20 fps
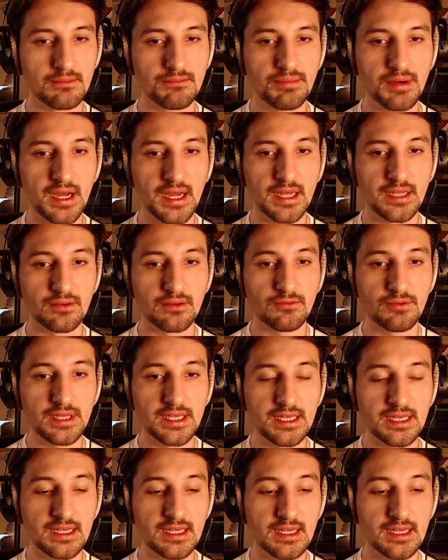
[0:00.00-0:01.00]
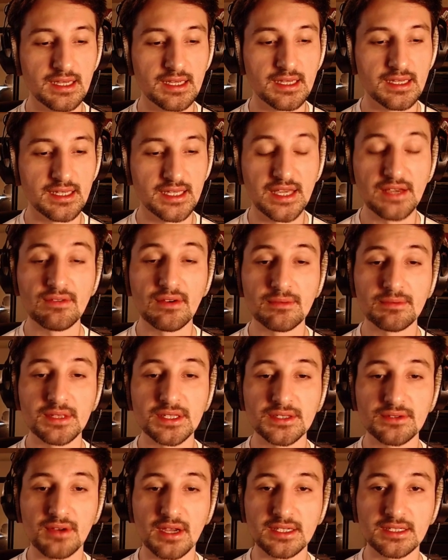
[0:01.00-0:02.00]
but we give up
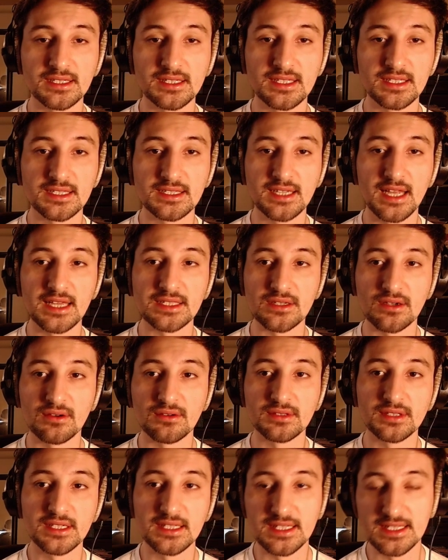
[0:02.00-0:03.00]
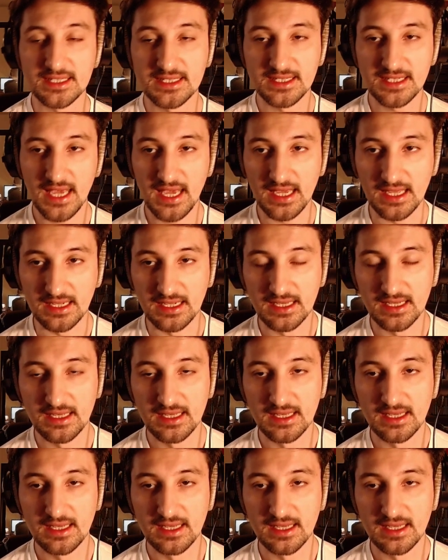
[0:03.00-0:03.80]
this right to the state, so only the state